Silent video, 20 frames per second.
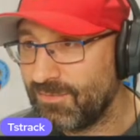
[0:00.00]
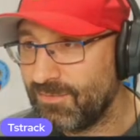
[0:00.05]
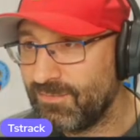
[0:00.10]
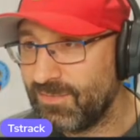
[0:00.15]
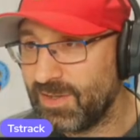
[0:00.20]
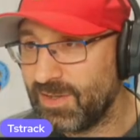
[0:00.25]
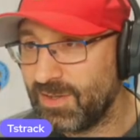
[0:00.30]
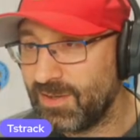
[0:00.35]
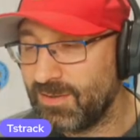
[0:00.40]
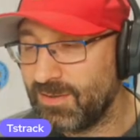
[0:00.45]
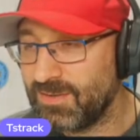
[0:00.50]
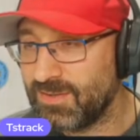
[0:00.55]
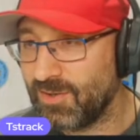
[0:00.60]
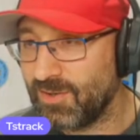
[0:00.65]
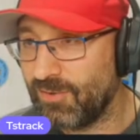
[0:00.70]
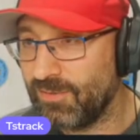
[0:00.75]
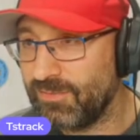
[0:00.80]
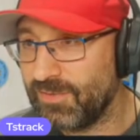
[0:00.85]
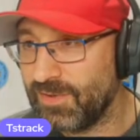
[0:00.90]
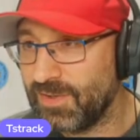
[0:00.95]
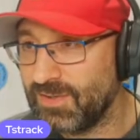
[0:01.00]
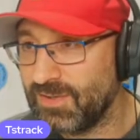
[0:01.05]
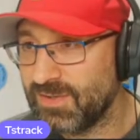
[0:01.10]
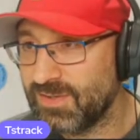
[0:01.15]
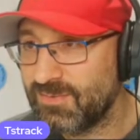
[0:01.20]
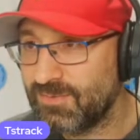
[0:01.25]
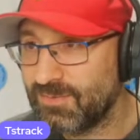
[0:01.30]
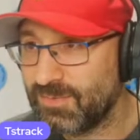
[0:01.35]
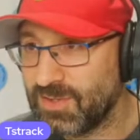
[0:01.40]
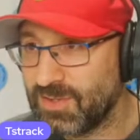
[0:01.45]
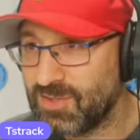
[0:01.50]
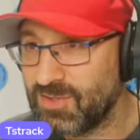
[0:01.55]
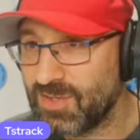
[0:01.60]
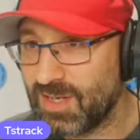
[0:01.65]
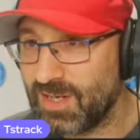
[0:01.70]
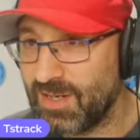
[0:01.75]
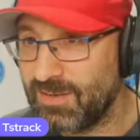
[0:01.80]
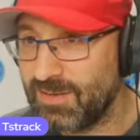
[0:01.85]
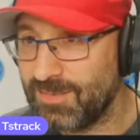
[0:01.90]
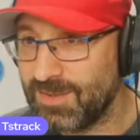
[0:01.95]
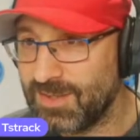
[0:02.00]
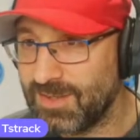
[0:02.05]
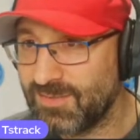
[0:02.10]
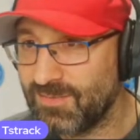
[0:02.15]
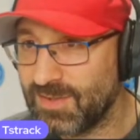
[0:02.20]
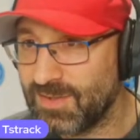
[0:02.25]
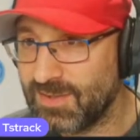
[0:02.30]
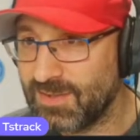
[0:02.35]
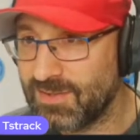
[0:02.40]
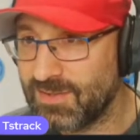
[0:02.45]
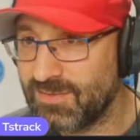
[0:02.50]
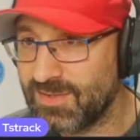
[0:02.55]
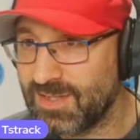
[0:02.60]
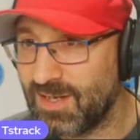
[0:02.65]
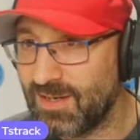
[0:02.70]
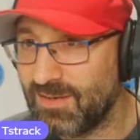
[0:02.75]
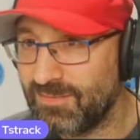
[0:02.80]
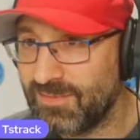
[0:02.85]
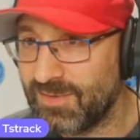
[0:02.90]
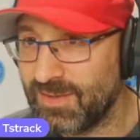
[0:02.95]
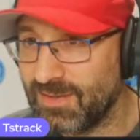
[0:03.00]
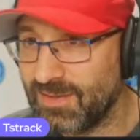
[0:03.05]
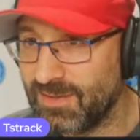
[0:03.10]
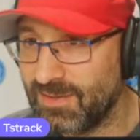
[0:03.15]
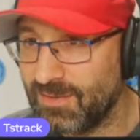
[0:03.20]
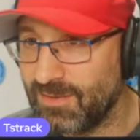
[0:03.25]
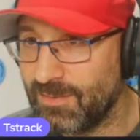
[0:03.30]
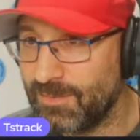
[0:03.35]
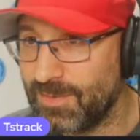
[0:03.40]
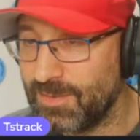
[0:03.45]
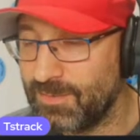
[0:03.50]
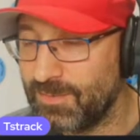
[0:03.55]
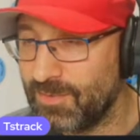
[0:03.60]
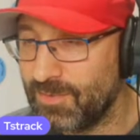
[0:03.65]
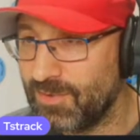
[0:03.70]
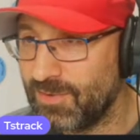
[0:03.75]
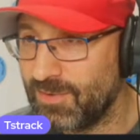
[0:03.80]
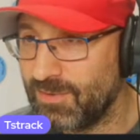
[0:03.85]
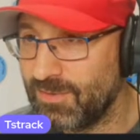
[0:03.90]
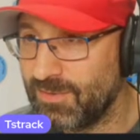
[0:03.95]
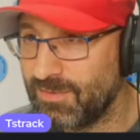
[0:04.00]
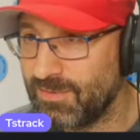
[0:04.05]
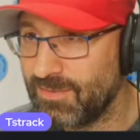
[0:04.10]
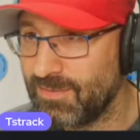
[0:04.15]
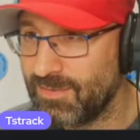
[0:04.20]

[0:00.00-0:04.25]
the Dolphins, which kind of makes things start feeling a little bit more